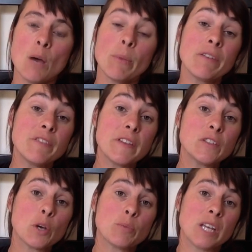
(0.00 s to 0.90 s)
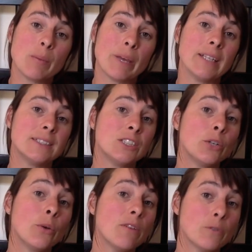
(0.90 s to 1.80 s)
My fifth top tip is
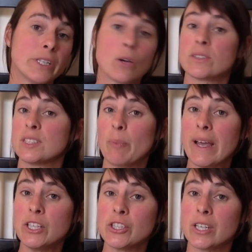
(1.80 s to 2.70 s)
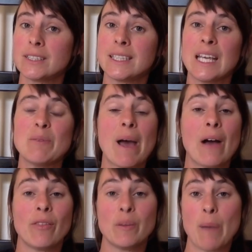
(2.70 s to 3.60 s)
to avoid constipation and to keep
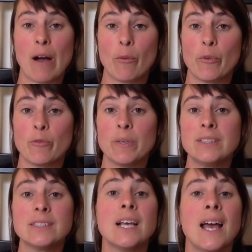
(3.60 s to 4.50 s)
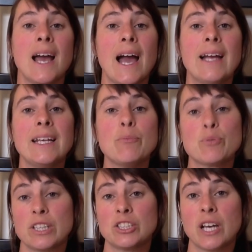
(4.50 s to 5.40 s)
healthy bowel movements. Any
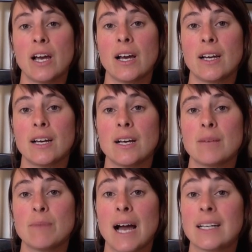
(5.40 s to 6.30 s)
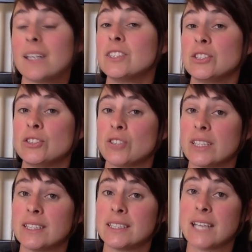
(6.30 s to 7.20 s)
pressure and undue
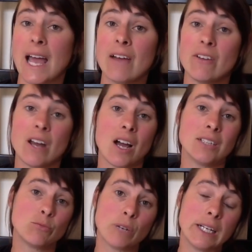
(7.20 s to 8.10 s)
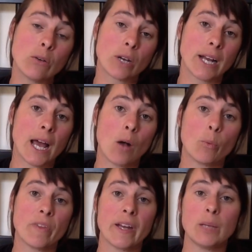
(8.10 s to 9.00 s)
stress in this area is really not going to help
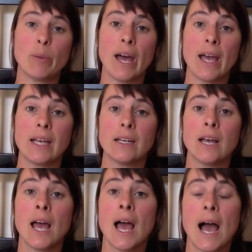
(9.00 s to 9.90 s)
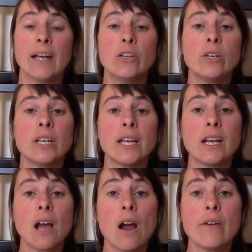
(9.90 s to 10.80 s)
with any pain. And you can
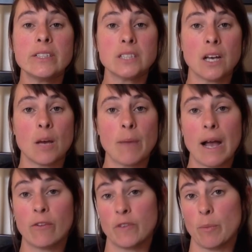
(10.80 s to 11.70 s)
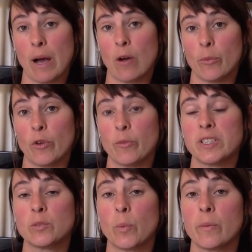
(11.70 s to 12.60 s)
encourage healthy bowel
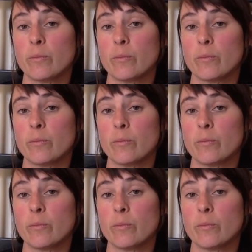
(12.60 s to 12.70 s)
movements